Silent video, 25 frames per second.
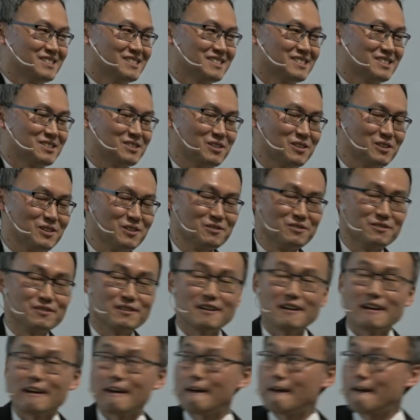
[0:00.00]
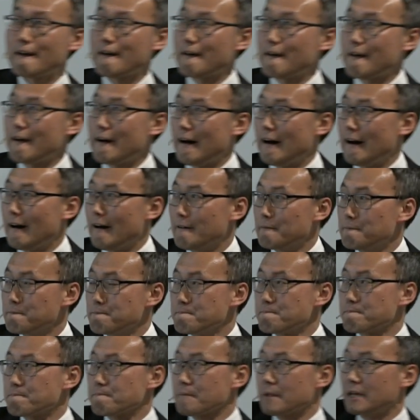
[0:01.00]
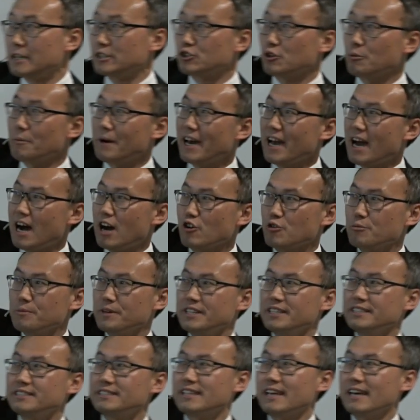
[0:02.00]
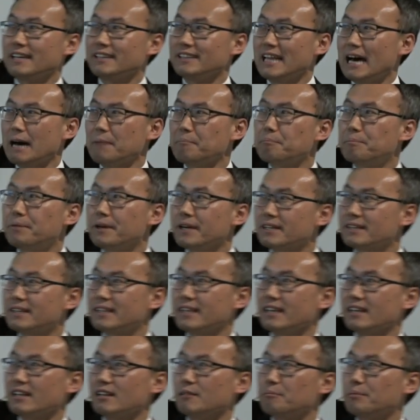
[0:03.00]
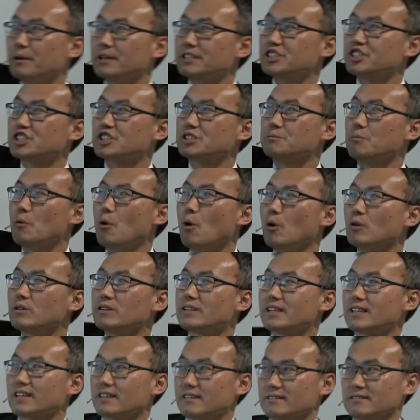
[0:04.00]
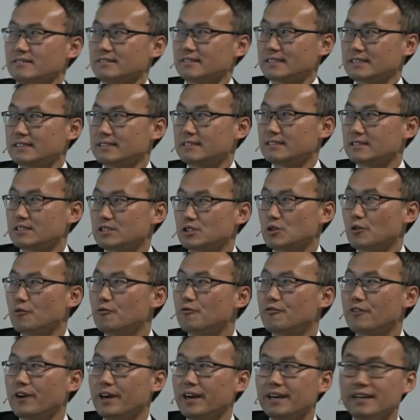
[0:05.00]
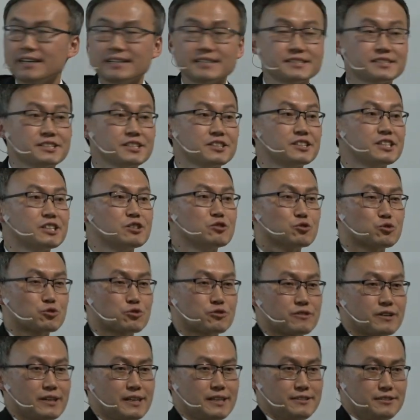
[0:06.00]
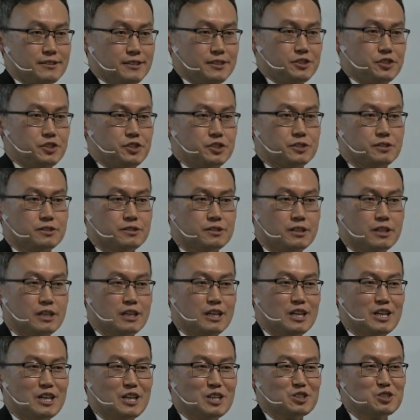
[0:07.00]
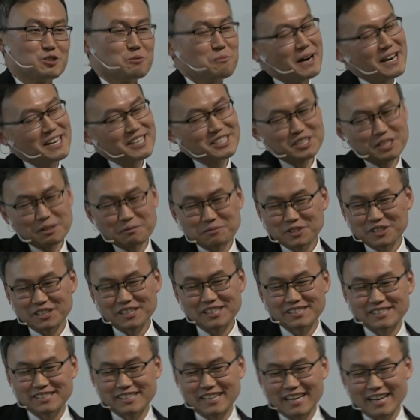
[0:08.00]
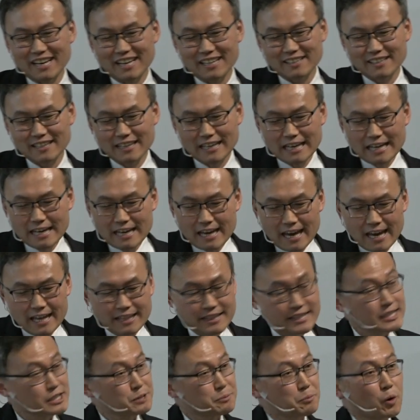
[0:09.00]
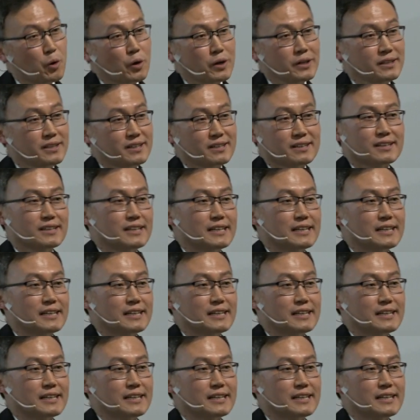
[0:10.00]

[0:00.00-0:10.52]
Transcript: So, um, so my argument is that not big deal, but small deals. So phase the denuclearization. So my assumption is that at this point,